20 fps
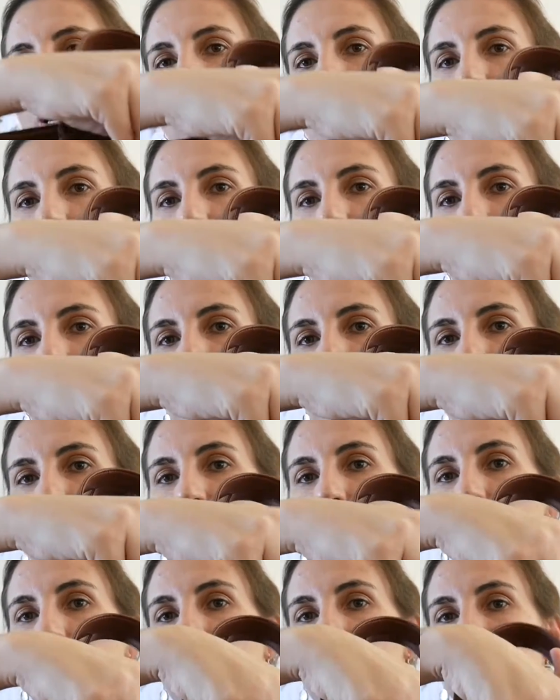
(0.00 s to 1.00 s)
length,
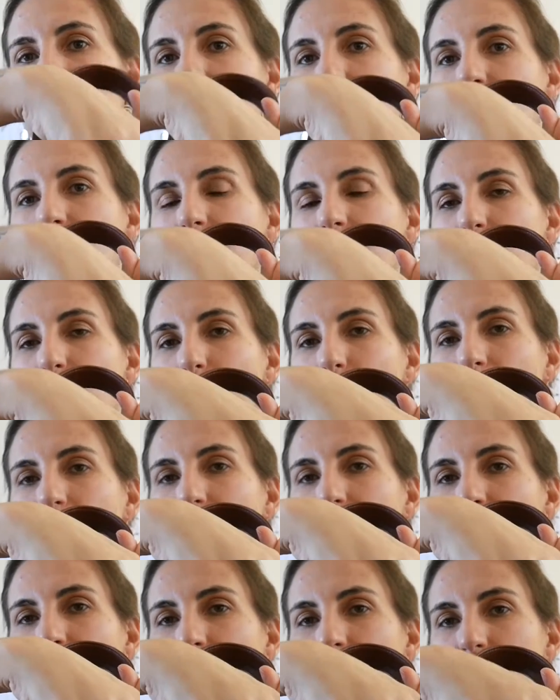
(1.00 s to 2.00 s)
and I think if you had
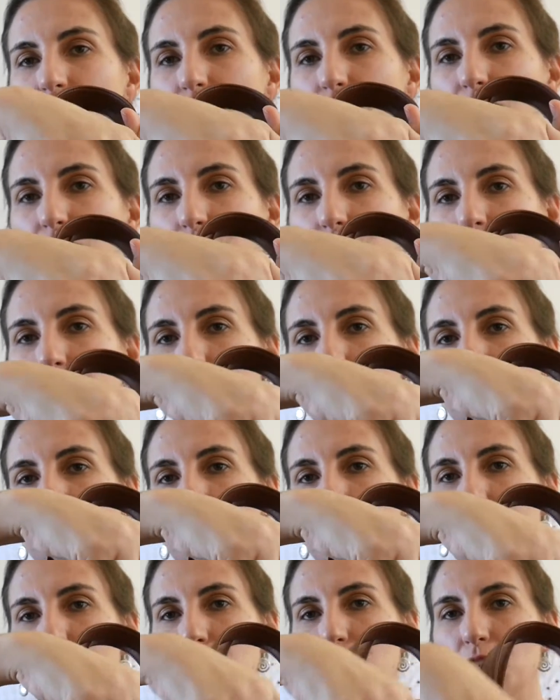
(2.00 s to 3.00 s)
a larger phone it would
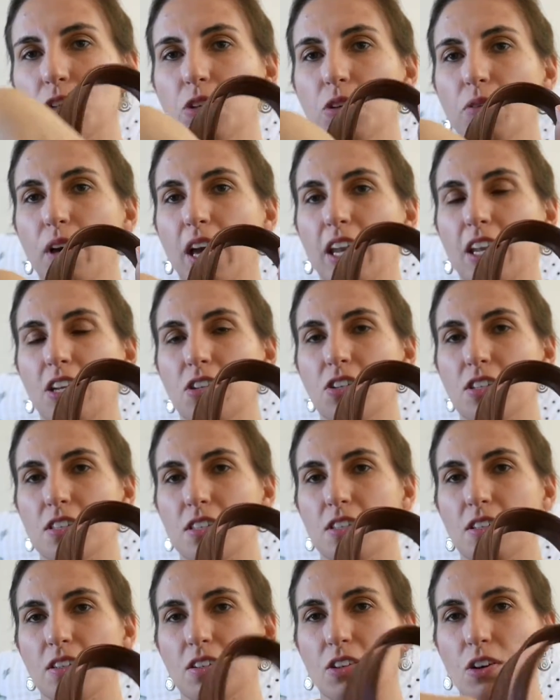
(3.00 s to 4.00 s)
fit too, and it
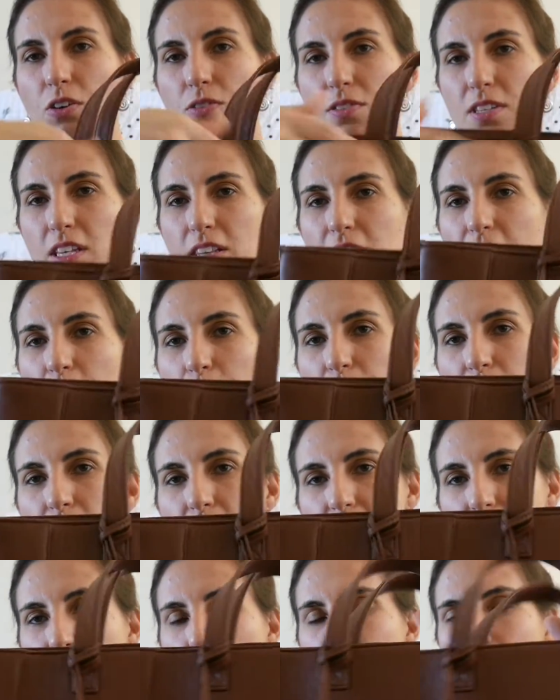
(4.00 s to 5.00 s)
just goes in there with the
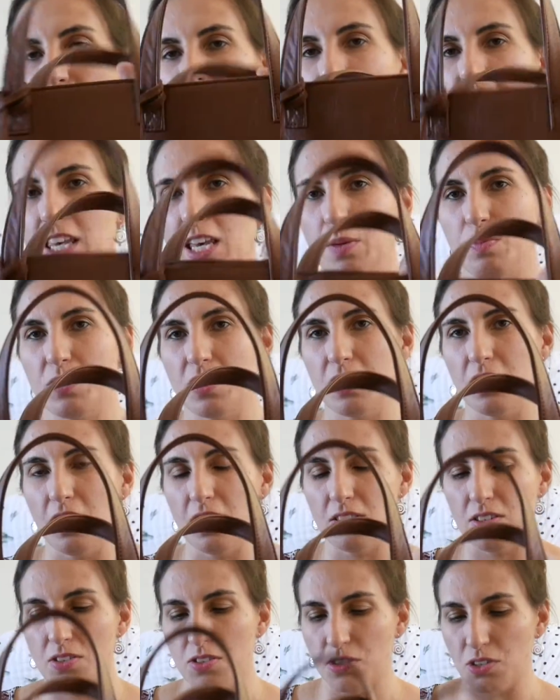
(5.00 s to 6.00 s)
snap and it keeps it
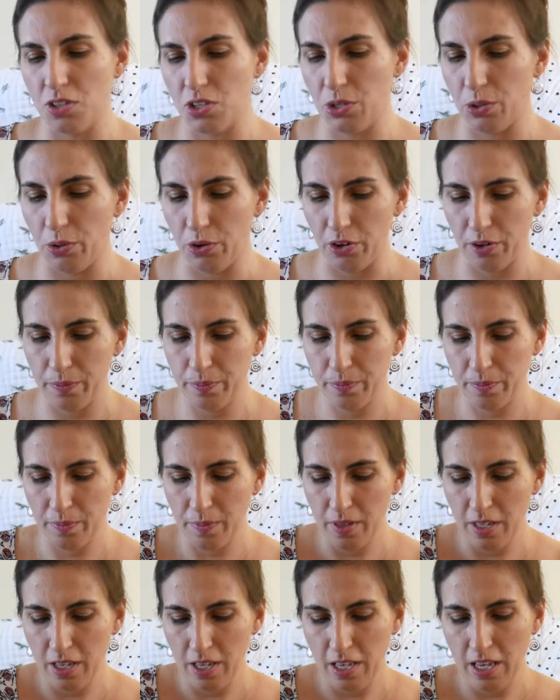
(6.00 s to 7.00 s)
nice and secure.
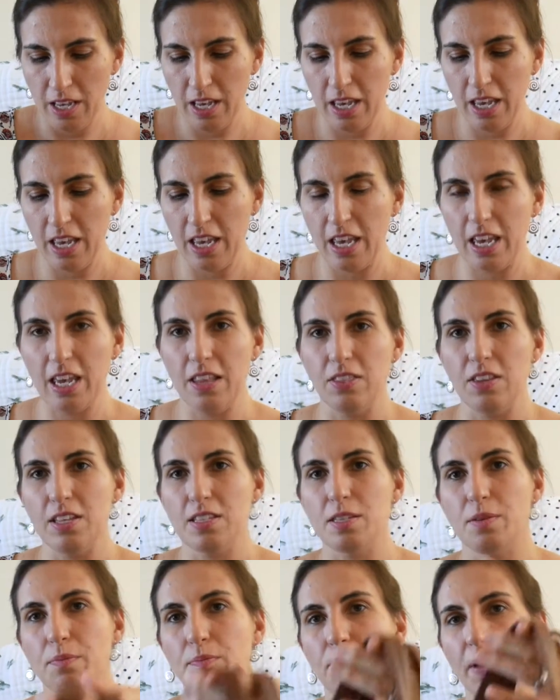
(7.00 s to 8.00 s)
In
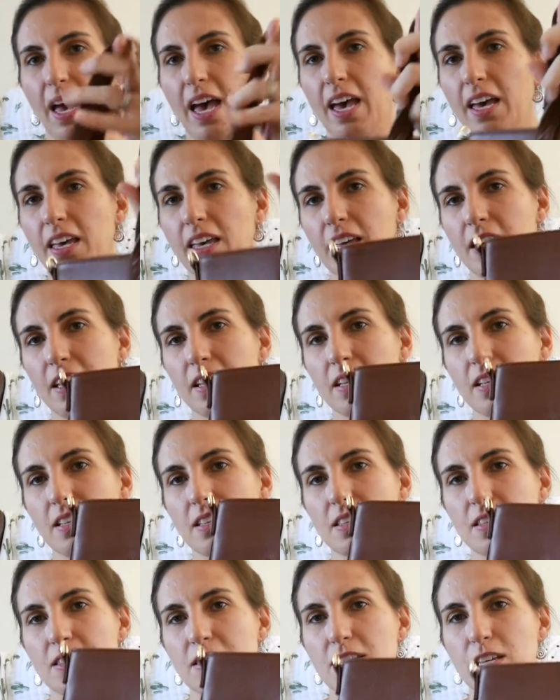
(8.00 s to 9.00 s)
this back
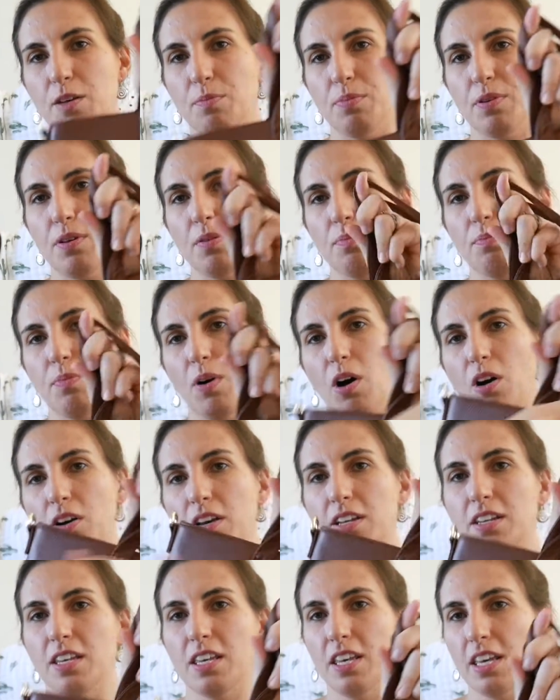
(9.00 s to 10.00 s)
zip
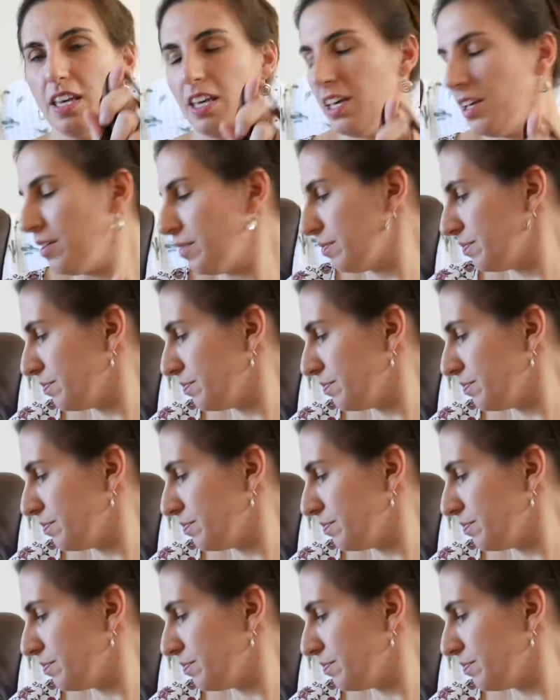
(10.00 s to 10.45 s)
pocket here